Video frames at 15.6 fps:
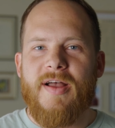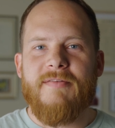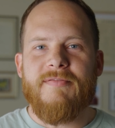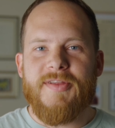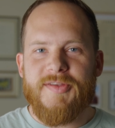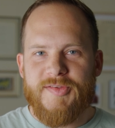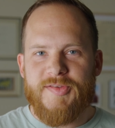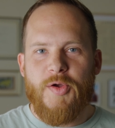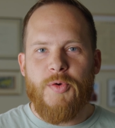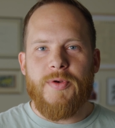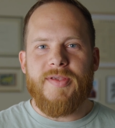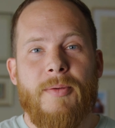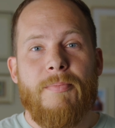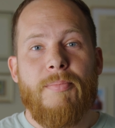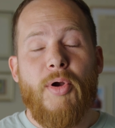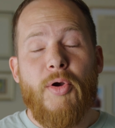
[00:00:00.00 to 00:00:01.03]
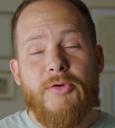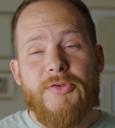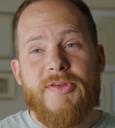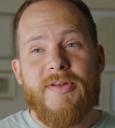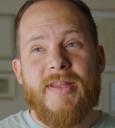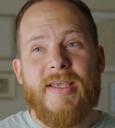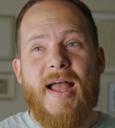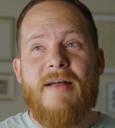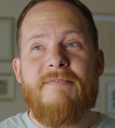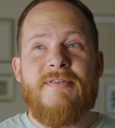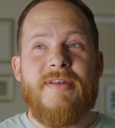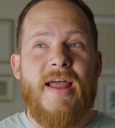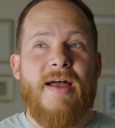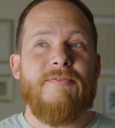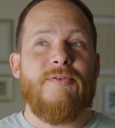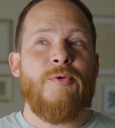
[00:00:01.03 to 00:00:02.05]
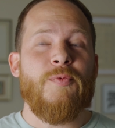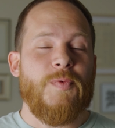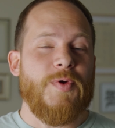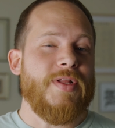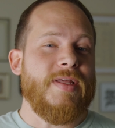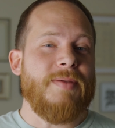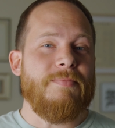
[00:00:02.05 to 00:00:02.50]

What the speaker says: of the Sonys. Personally, I've never really